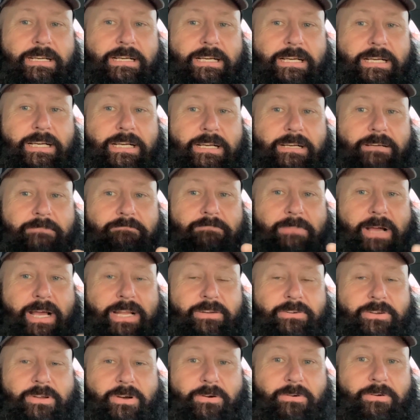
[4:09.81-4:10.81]
I
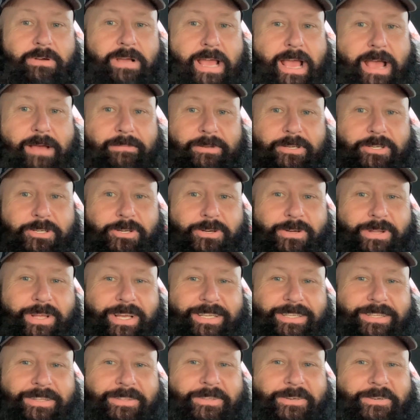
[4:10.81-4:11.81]
don't know. Abby sure
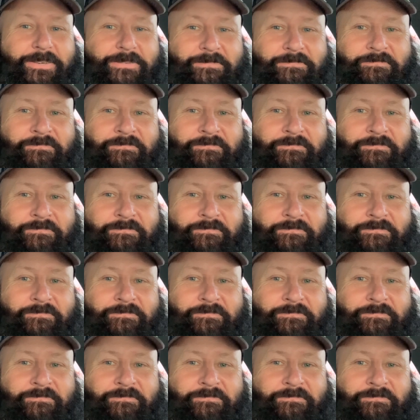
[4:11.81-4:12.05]
liked it, though.